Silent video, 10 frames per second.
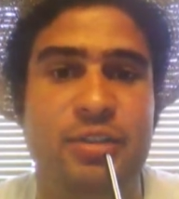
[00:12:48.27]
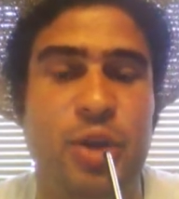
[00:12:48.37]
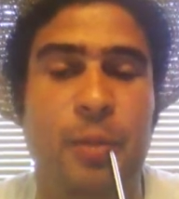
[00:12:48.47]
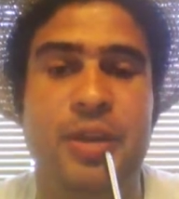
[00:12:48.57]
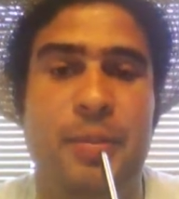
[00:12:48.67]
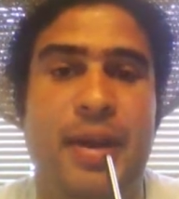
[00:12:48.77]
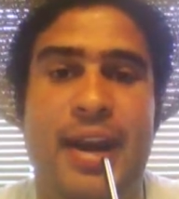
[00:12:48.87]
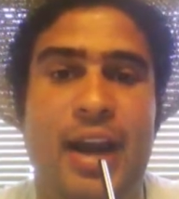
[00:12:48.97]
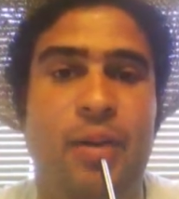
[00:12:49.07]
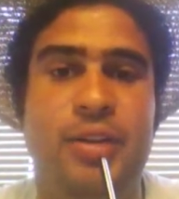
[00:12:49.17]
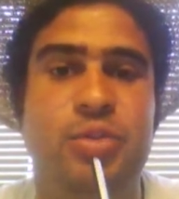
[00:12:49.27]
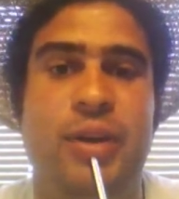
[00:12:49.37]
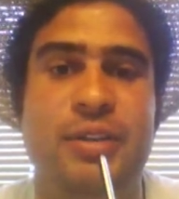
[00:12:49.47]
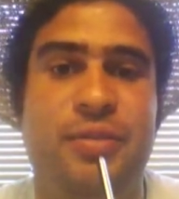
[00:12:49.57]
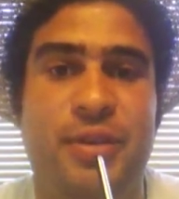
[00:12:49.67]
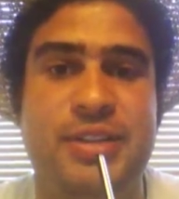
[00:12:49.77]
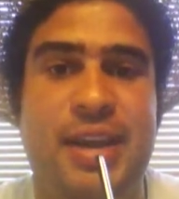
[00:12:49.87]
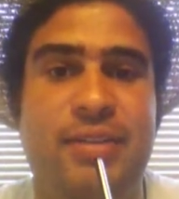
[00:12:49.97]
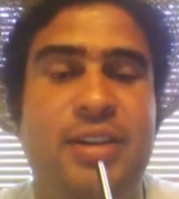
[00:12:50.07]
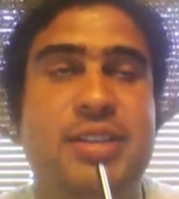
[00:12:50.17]
doped up on heroin
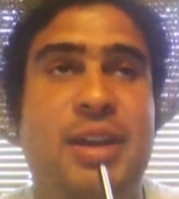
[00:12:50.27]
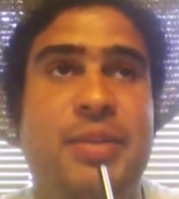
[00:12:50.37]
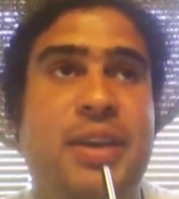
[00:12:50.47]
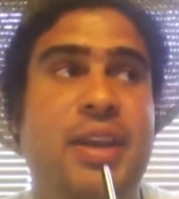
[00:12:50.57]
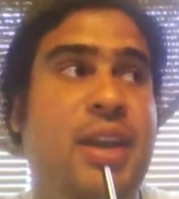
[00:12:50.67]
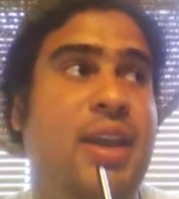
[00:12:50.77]
24/7 or something.